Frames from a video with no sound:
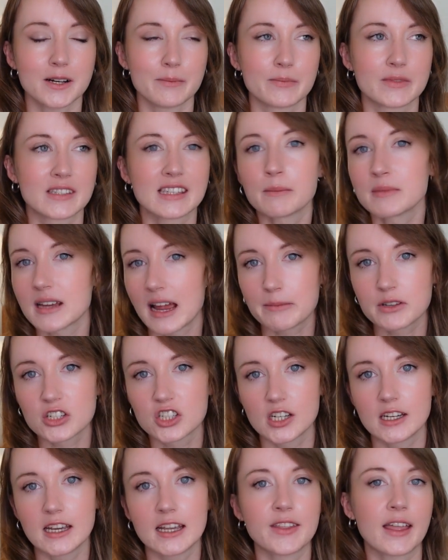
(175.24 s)
sometime
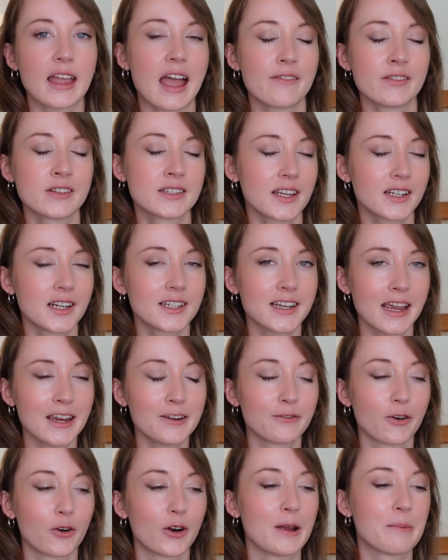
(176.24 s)
this year. They haven't set a
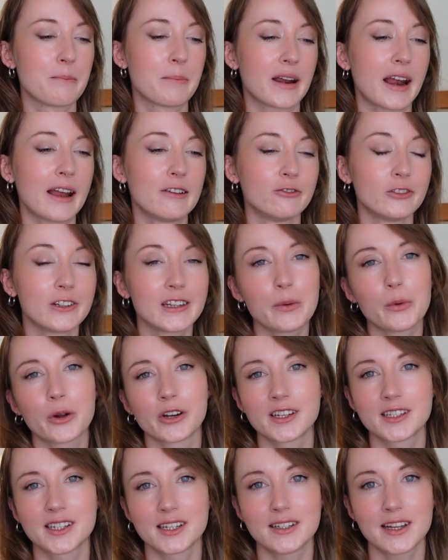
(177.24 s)
date for it, but I really
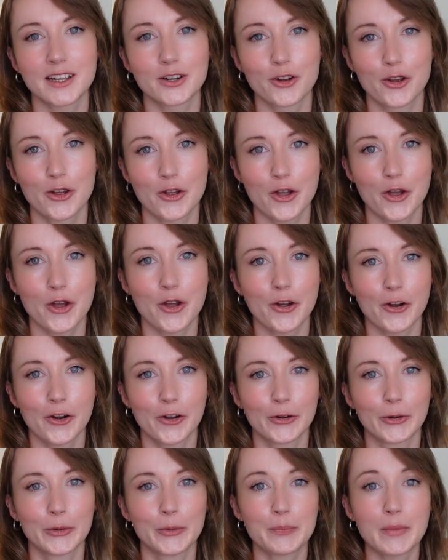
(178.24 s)
wanted to knit
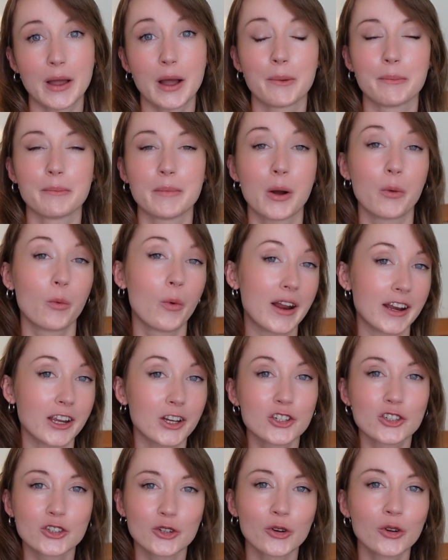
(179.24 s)
her a
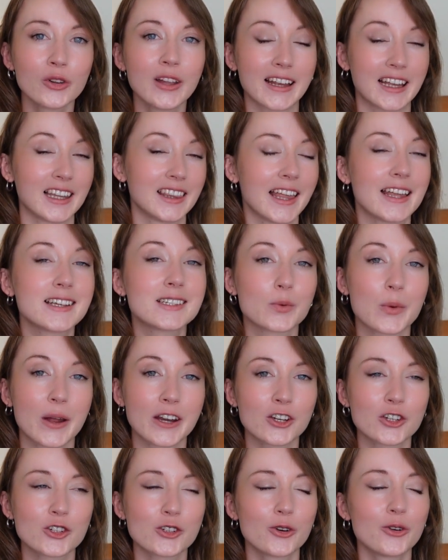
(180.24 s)
wedding shawl, like a lace
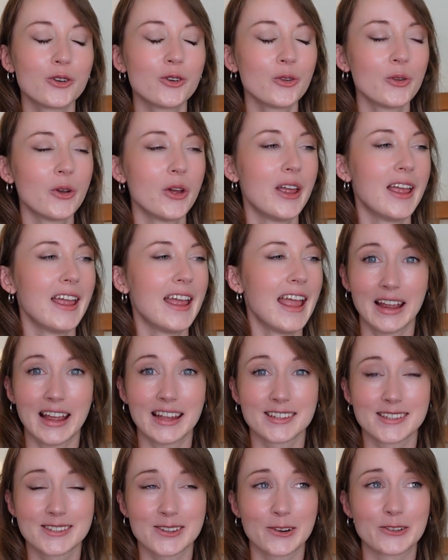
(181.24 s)
wedding shawl.
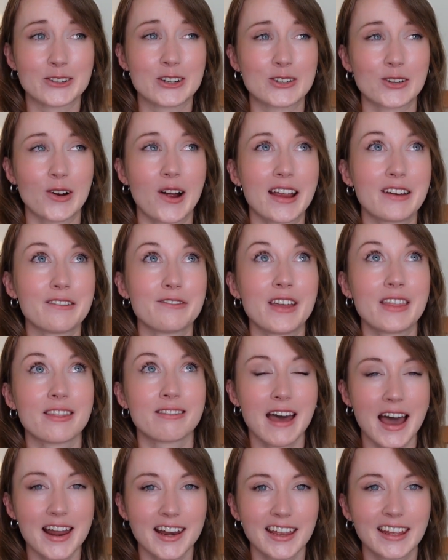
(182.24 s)
And so to try and fit
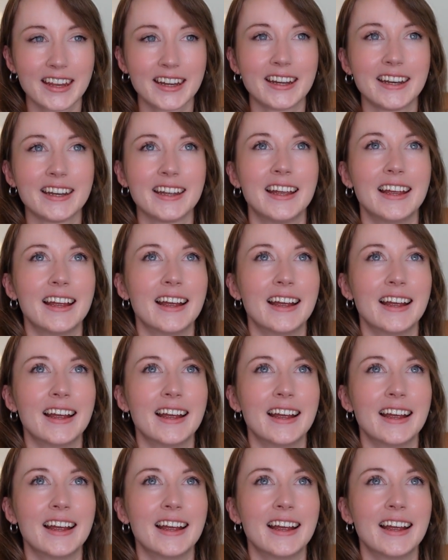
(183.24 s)
that in